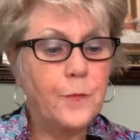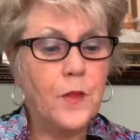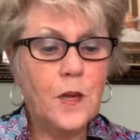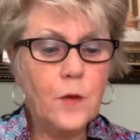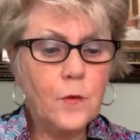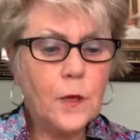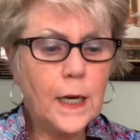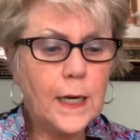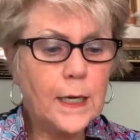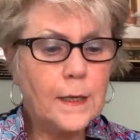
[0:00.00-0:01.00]
The other
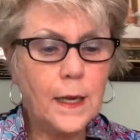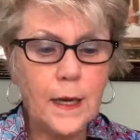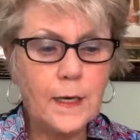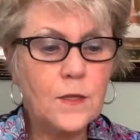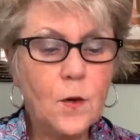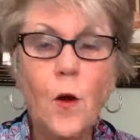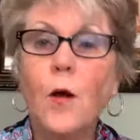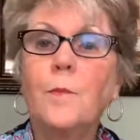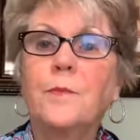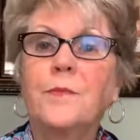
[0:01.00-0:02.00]
lady that I
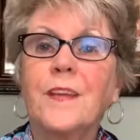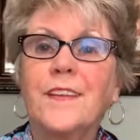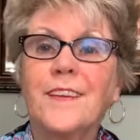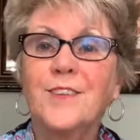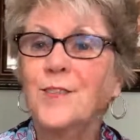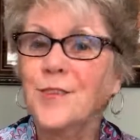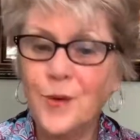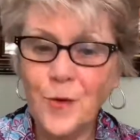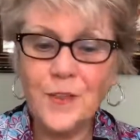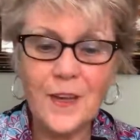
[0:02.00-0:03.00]
saw, this was
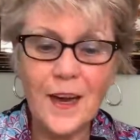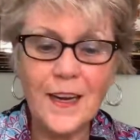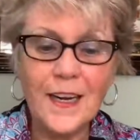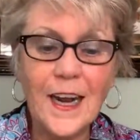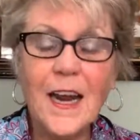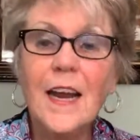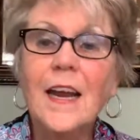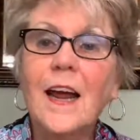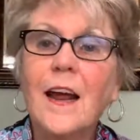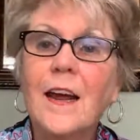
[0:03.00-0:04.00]
so exciting.
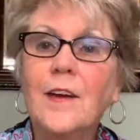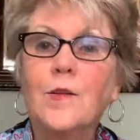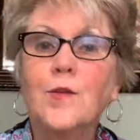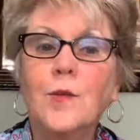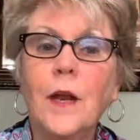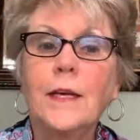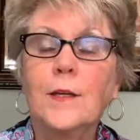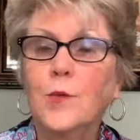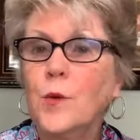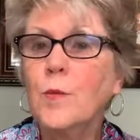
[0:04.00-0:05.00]
I had a like
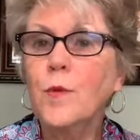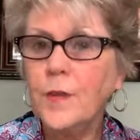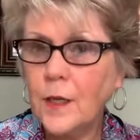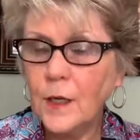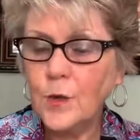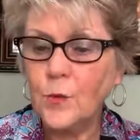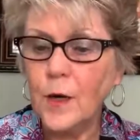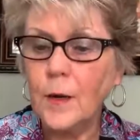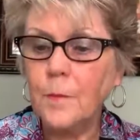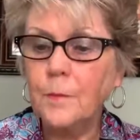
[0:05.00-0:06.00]
a dream within a
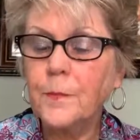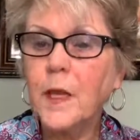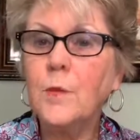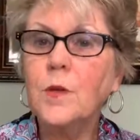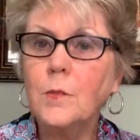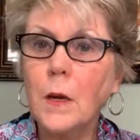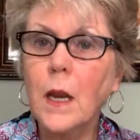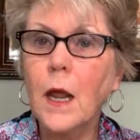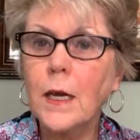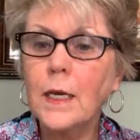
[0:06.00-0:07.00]
dream, and it was
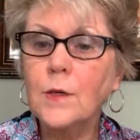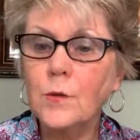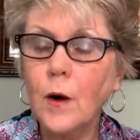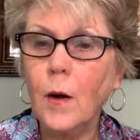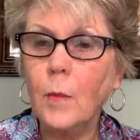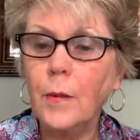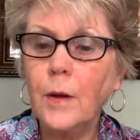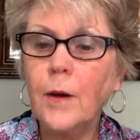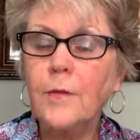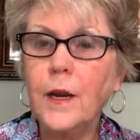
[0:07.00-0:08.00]
Melania Trump
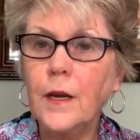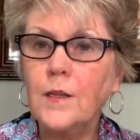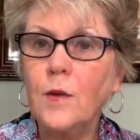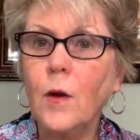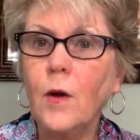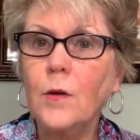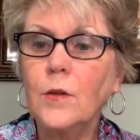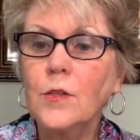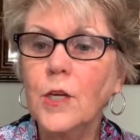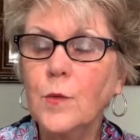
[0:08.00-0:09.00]
that I saw.
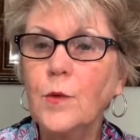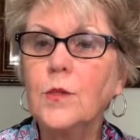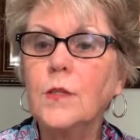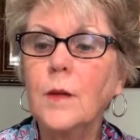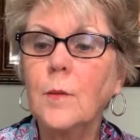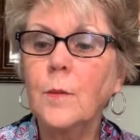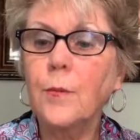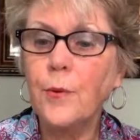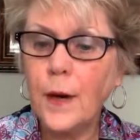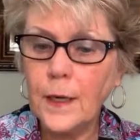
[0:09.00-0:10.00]
She was
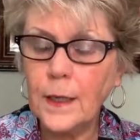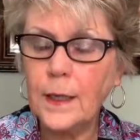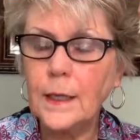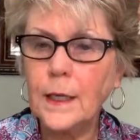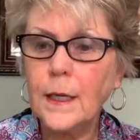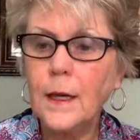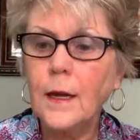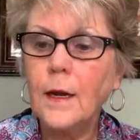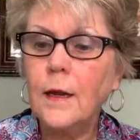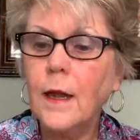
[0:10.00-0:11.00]
pregnant,
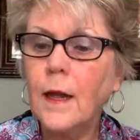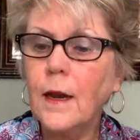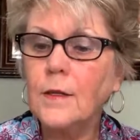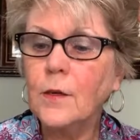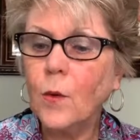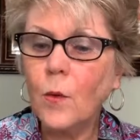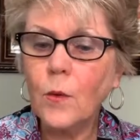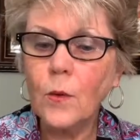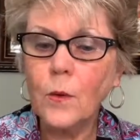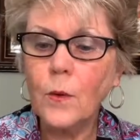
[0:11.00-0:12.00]
and I
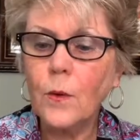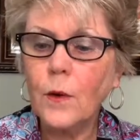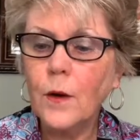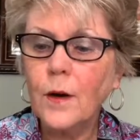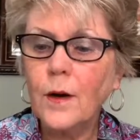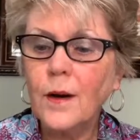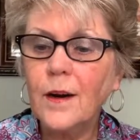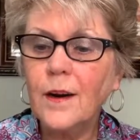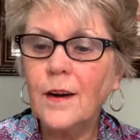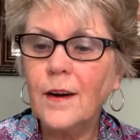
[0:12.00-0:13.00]
told her,
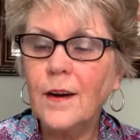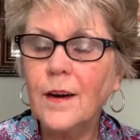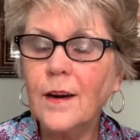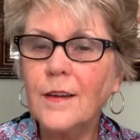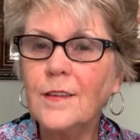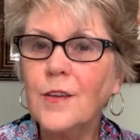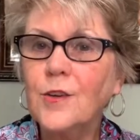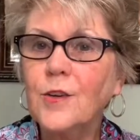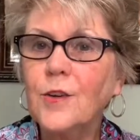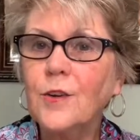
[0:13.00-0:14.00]
I said,